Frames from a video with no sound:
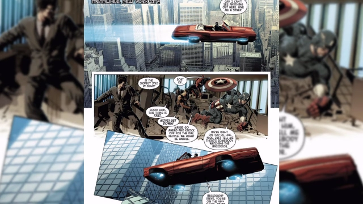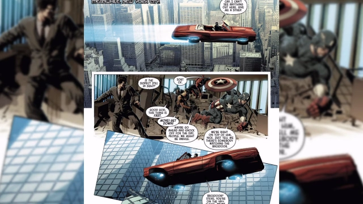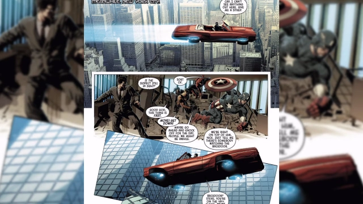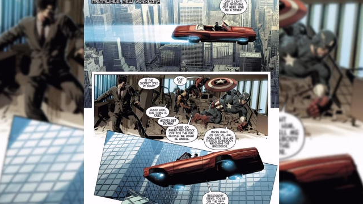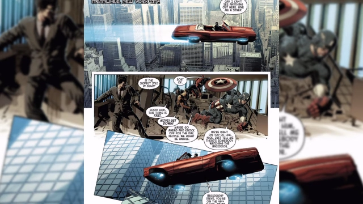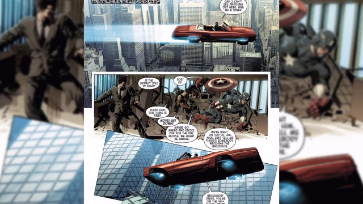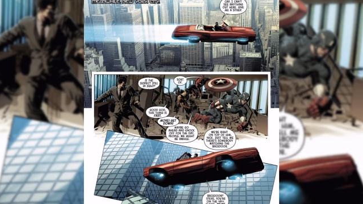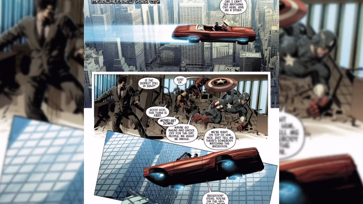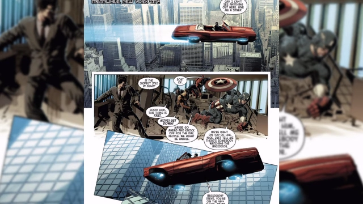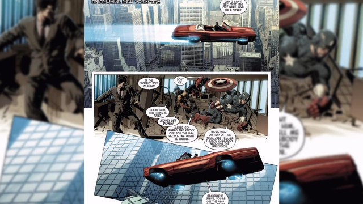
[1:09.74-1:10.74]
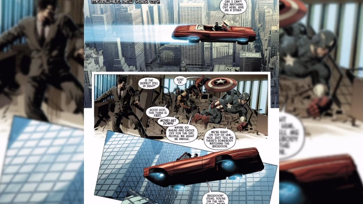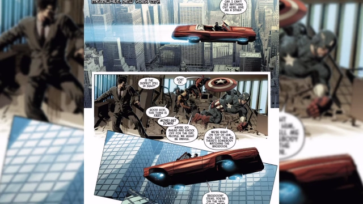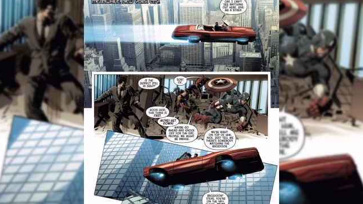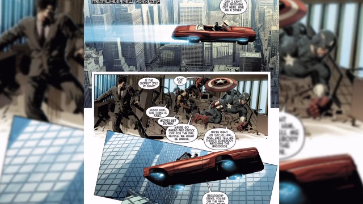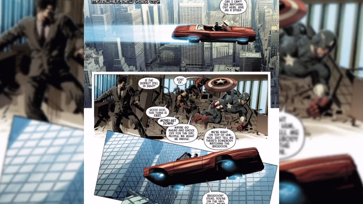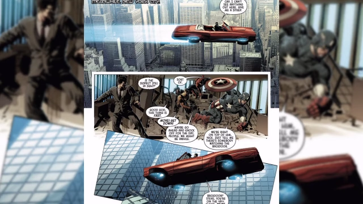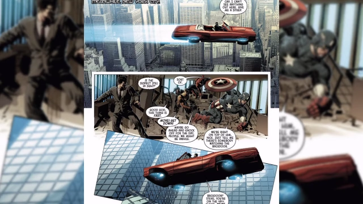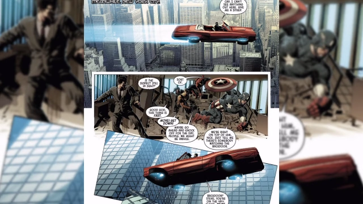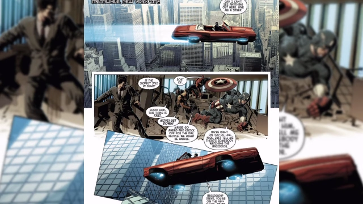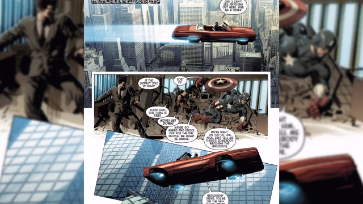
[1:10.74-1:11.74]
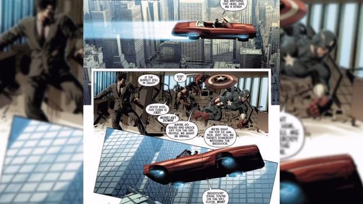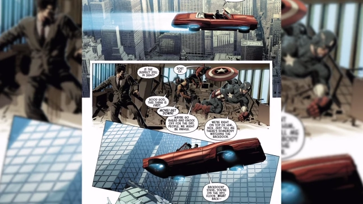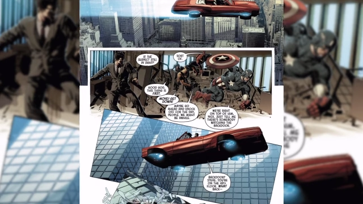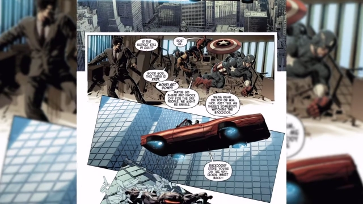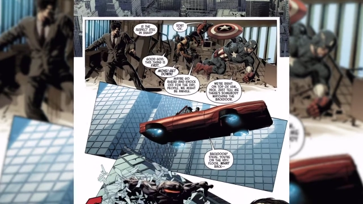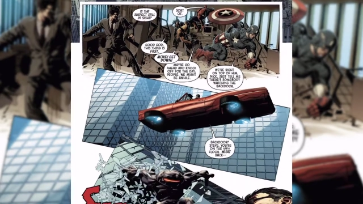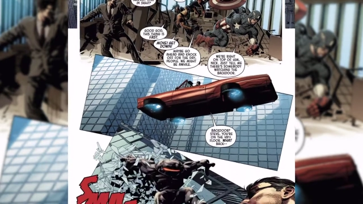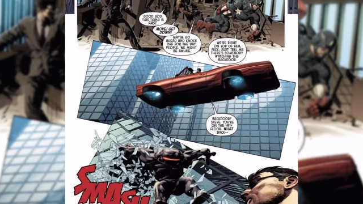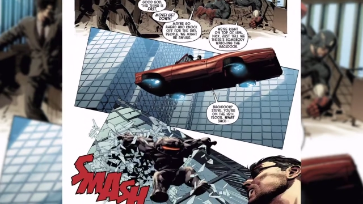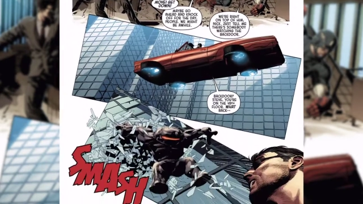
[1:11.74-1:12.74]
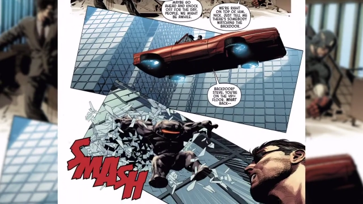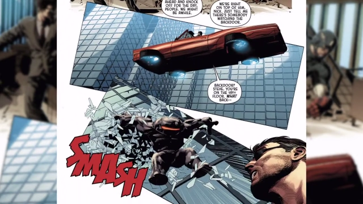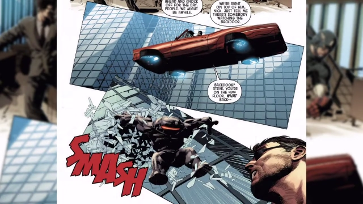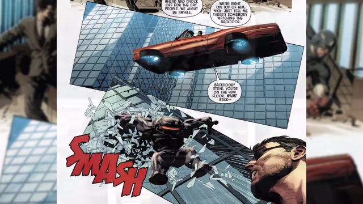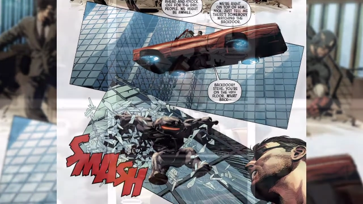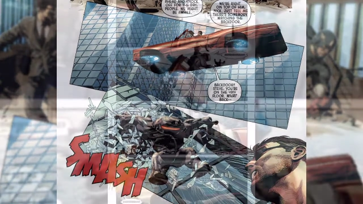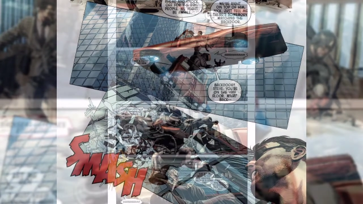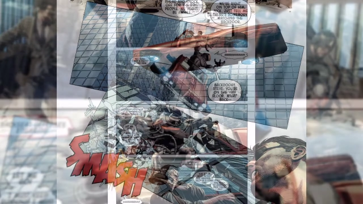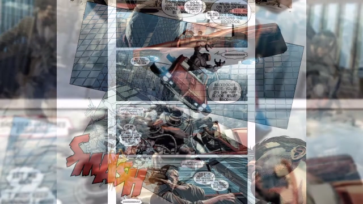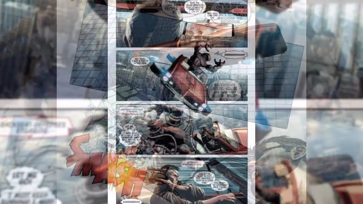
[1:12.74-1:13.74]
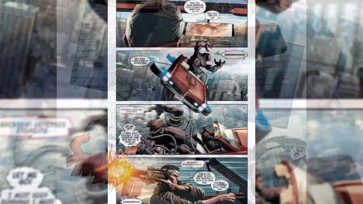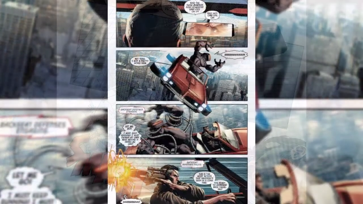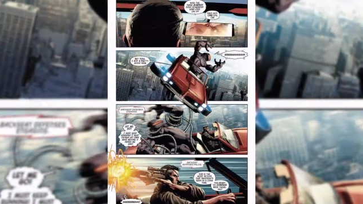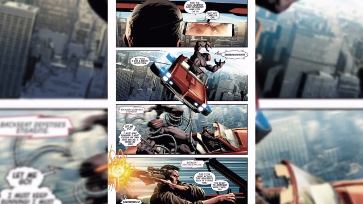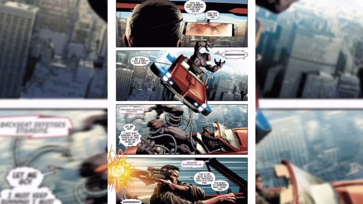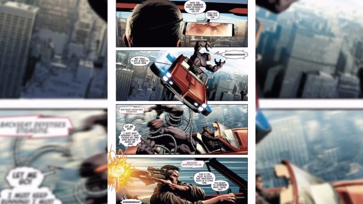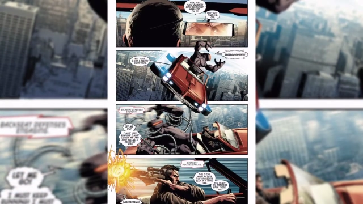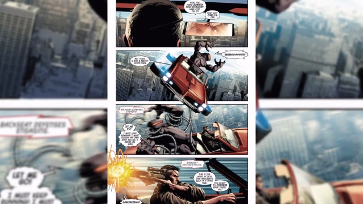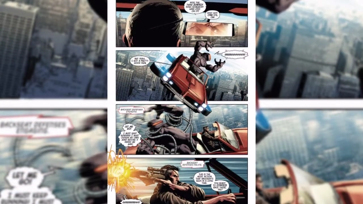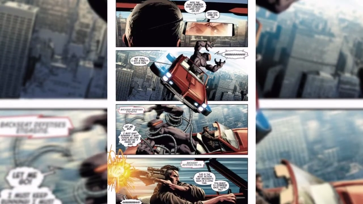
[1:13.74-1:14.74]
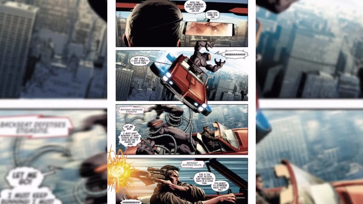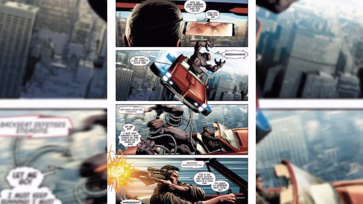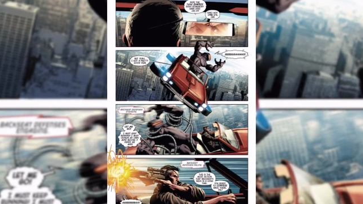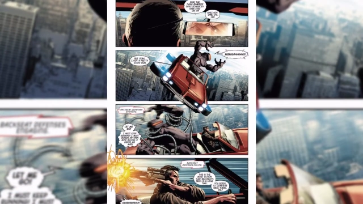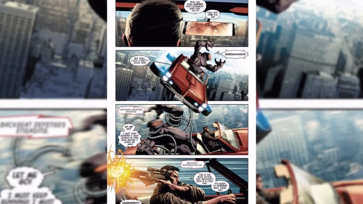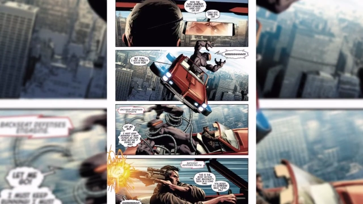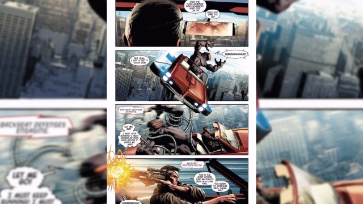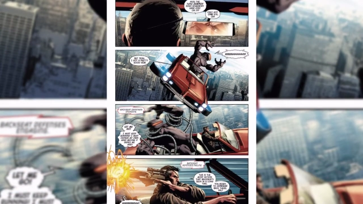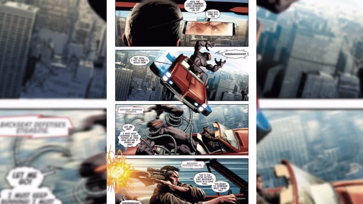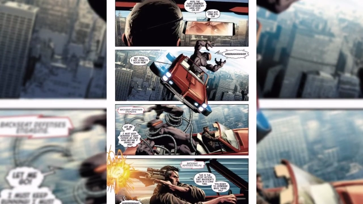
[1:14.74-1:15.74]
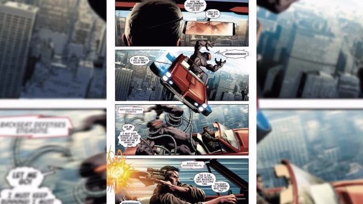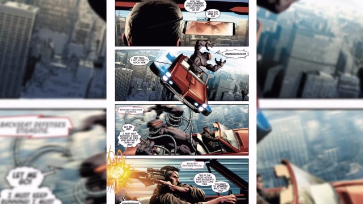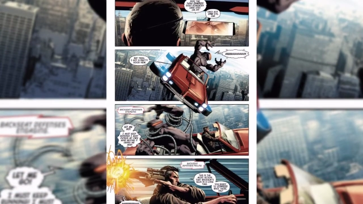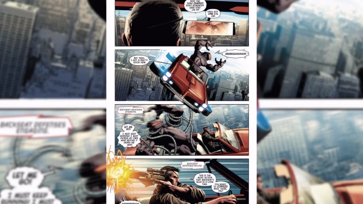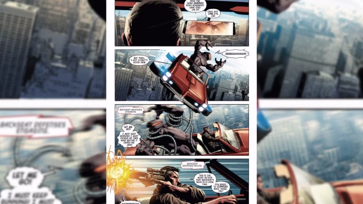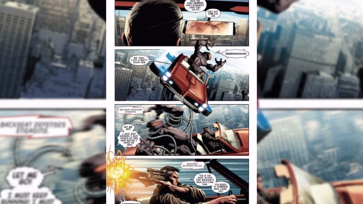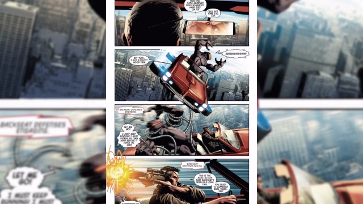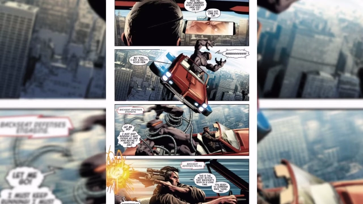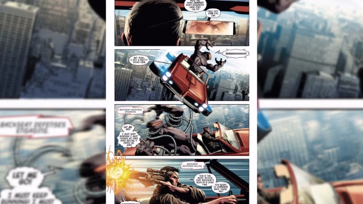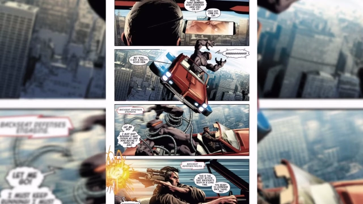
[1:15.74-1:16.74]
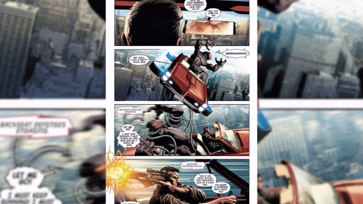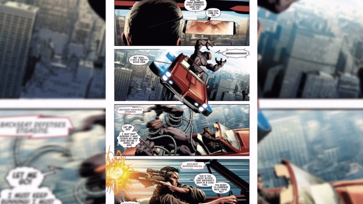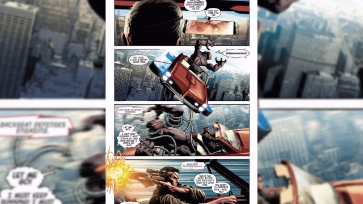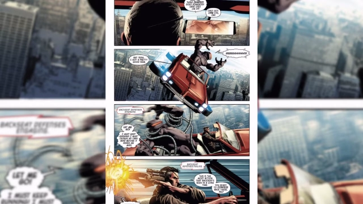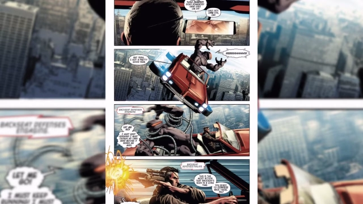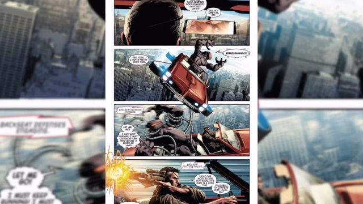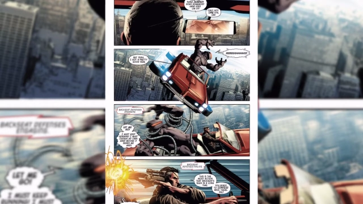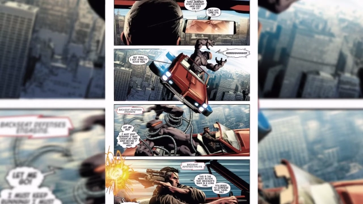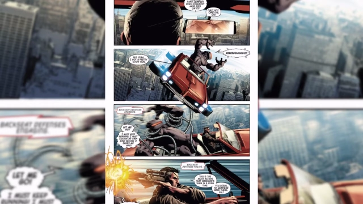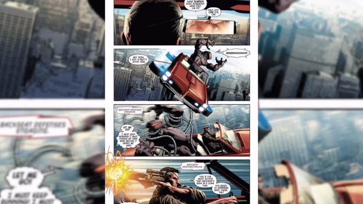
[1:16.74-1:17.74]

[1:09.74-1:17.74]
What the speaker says: No face is visible, so there are no lips to read.